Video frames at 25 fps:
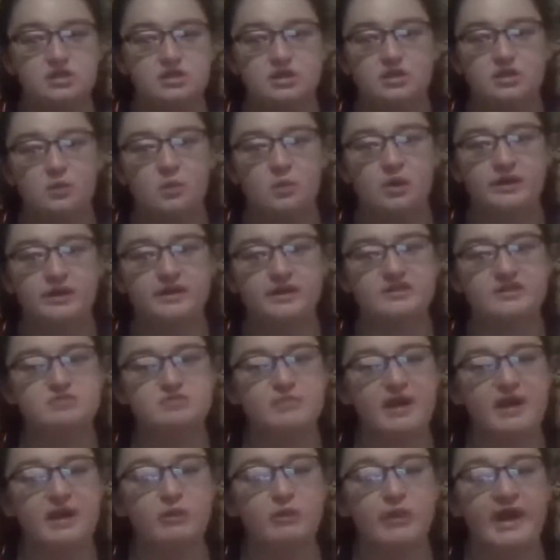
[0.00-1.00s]
One is
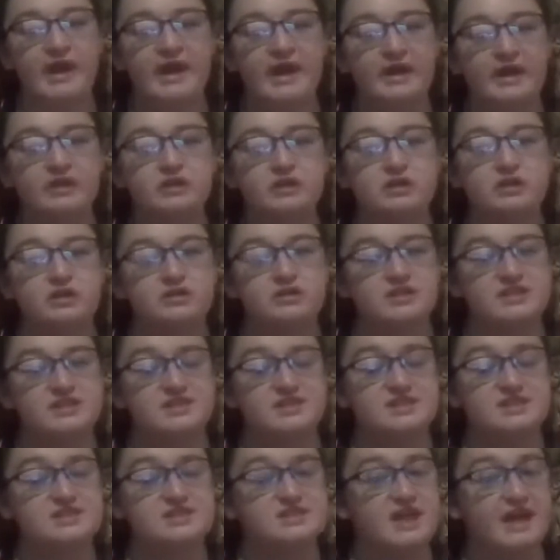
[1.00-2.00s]
by WAG. This
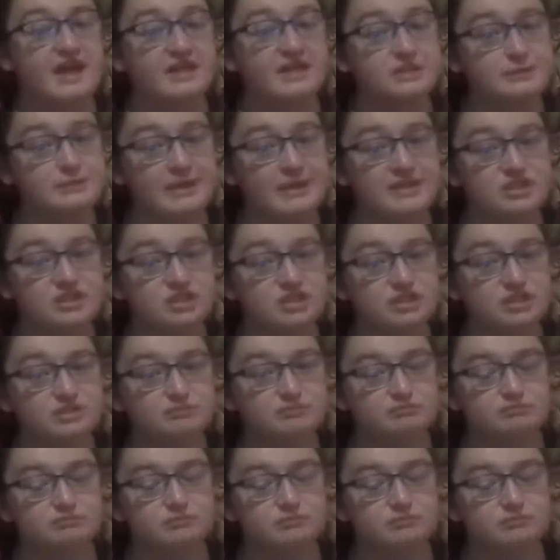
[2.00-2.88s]
is not sponsored.